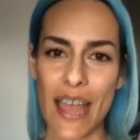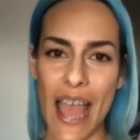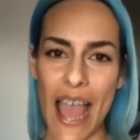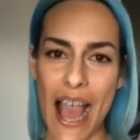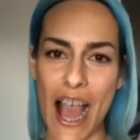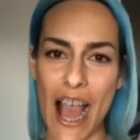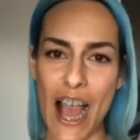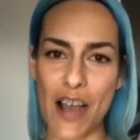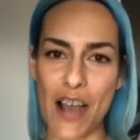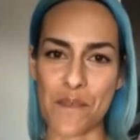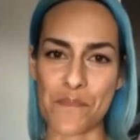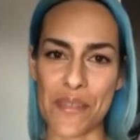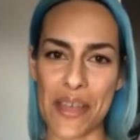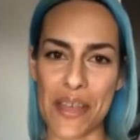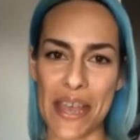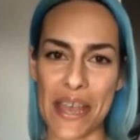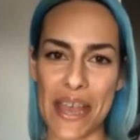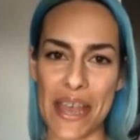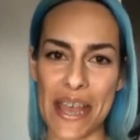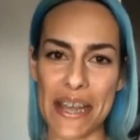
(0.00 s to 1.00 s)
And
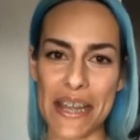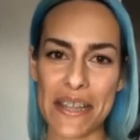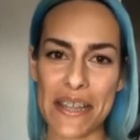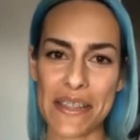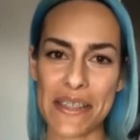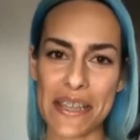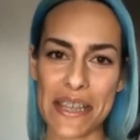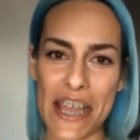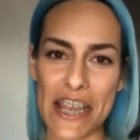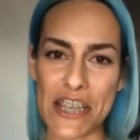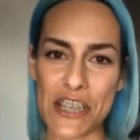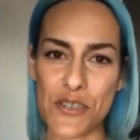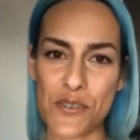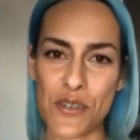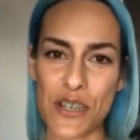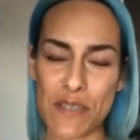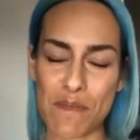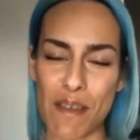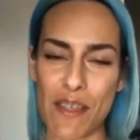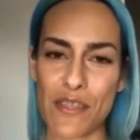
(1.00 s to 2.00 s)
in the end, it
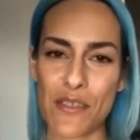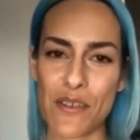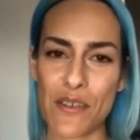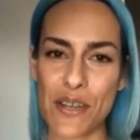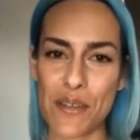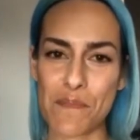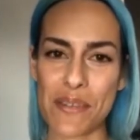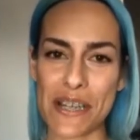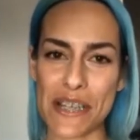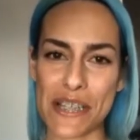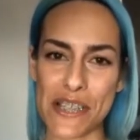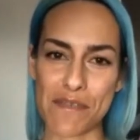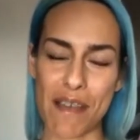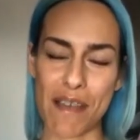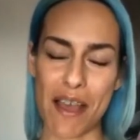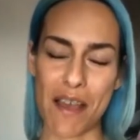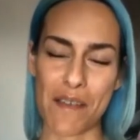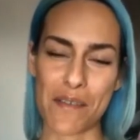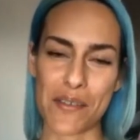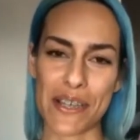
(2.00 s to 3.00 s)
took us about 30
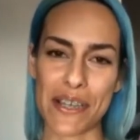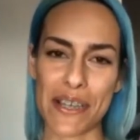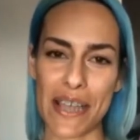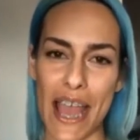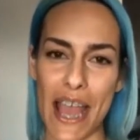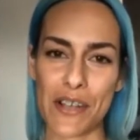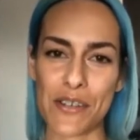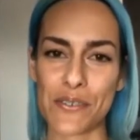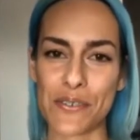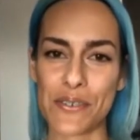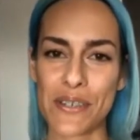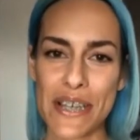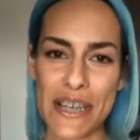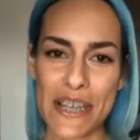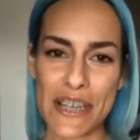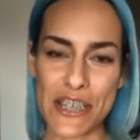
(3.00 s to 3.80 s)
minutes of having a cackle